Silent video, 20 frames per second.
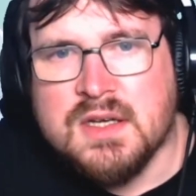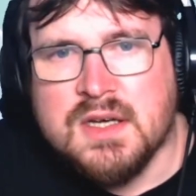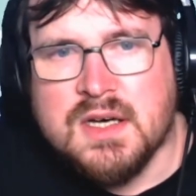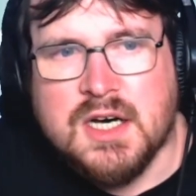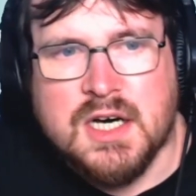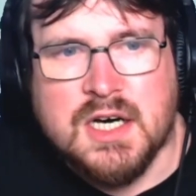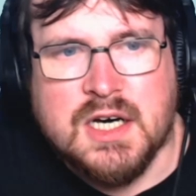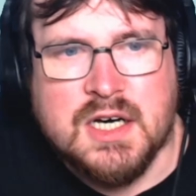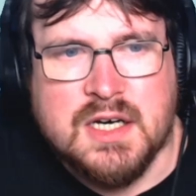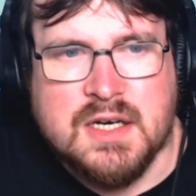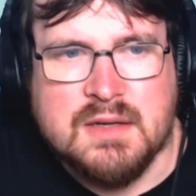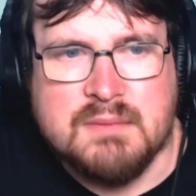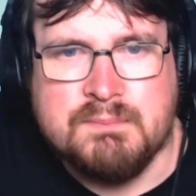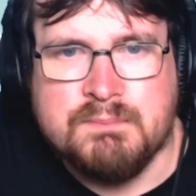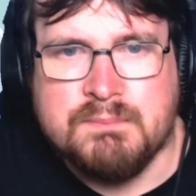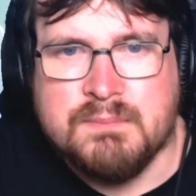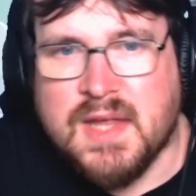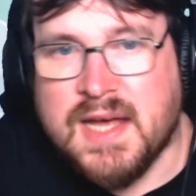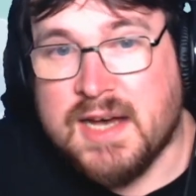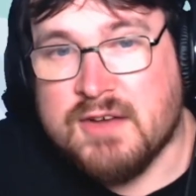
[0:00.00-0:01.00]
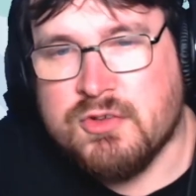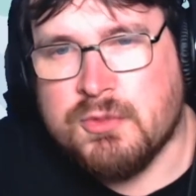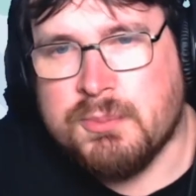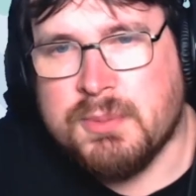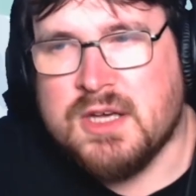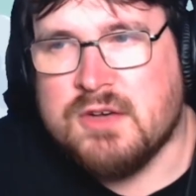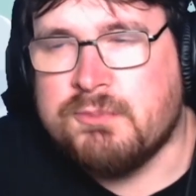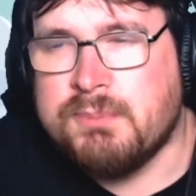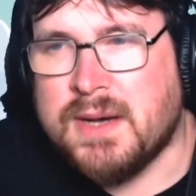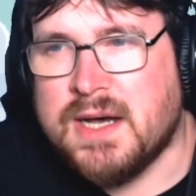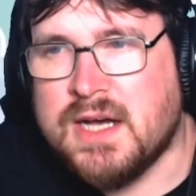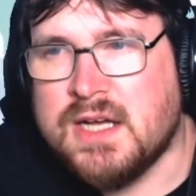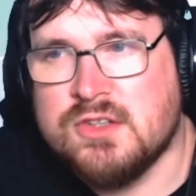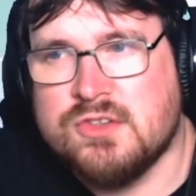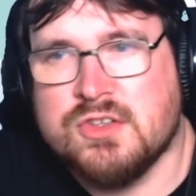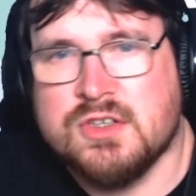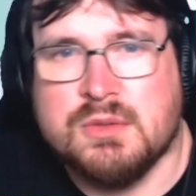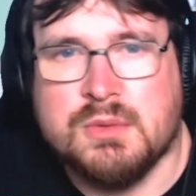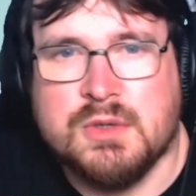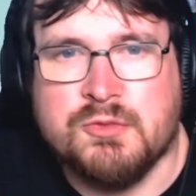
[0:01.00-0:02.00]
um, have a bit of
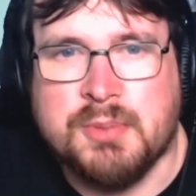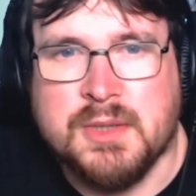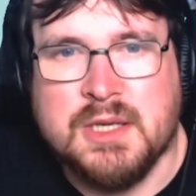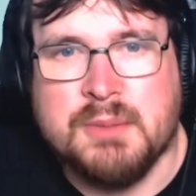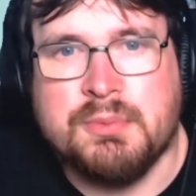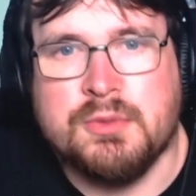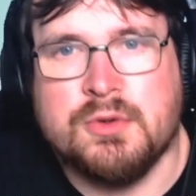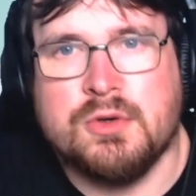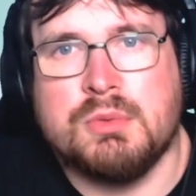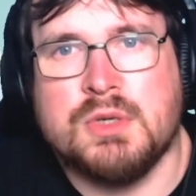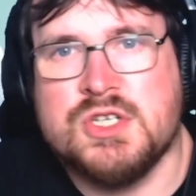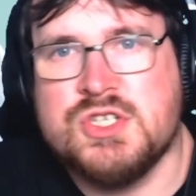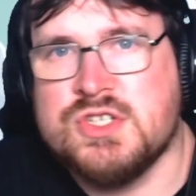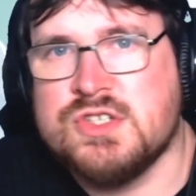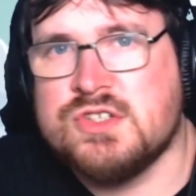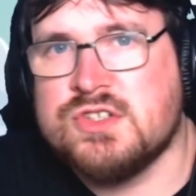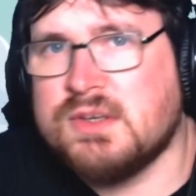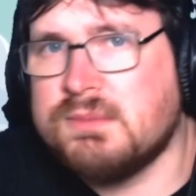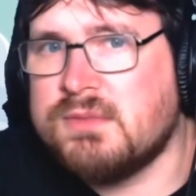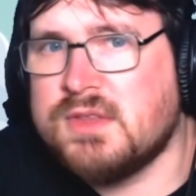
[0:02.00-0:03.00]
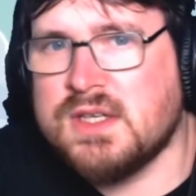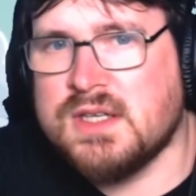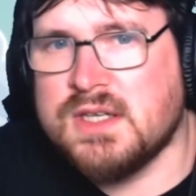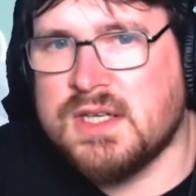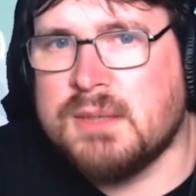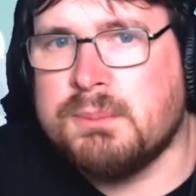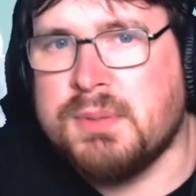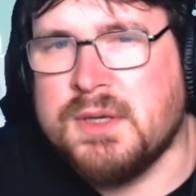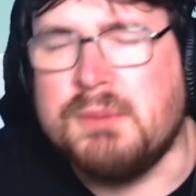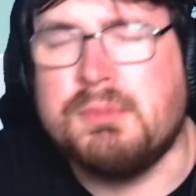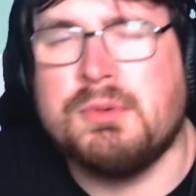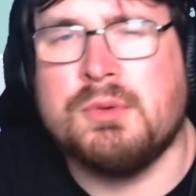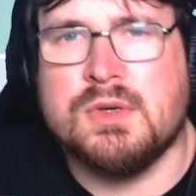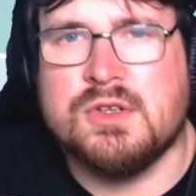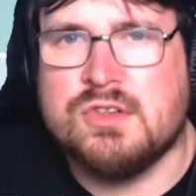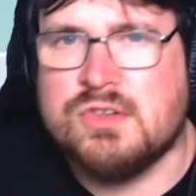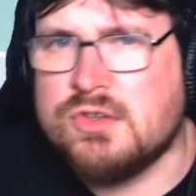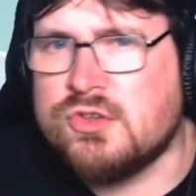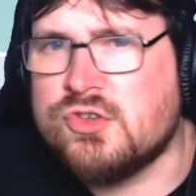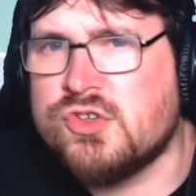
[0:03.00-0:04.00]
banter with people, which is something that people with
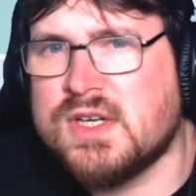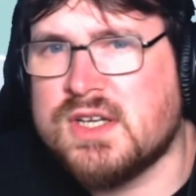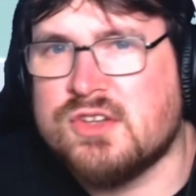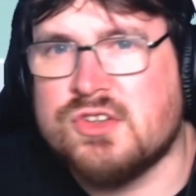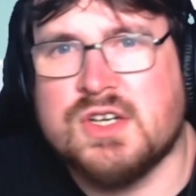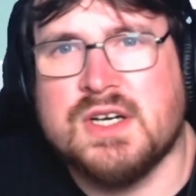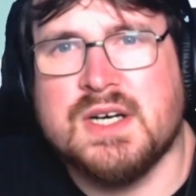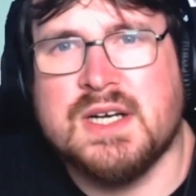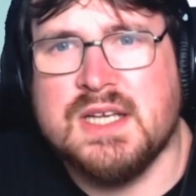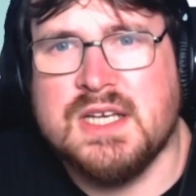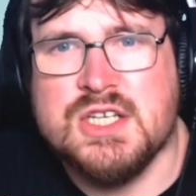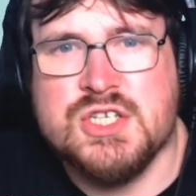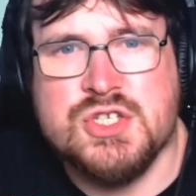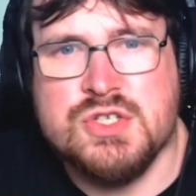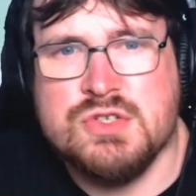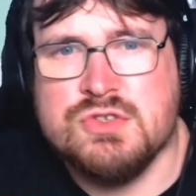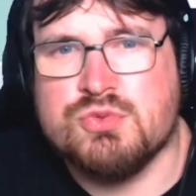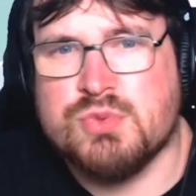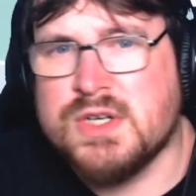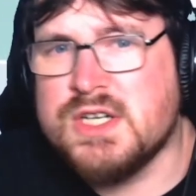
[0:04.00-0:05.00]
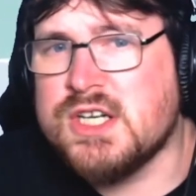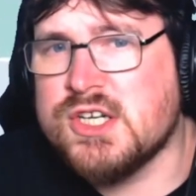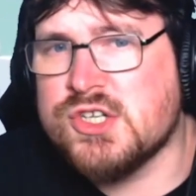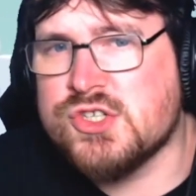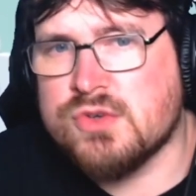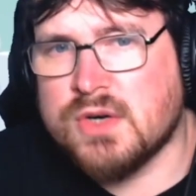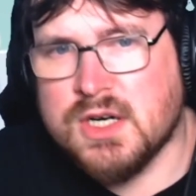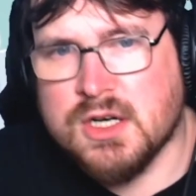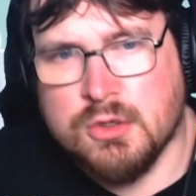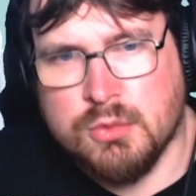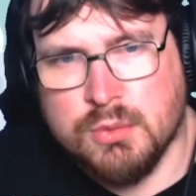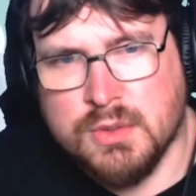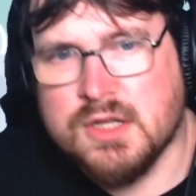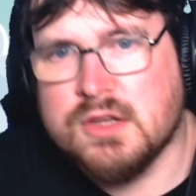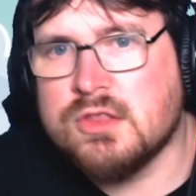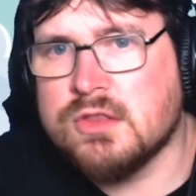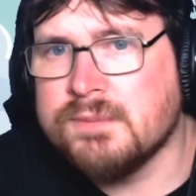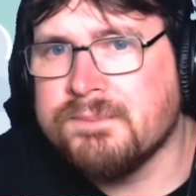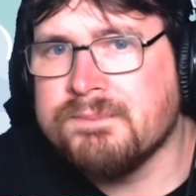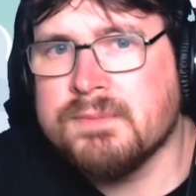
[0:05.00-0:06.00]
social anxiety issues really struggle
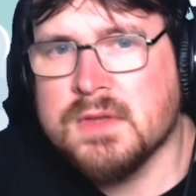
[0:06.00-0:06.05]
with.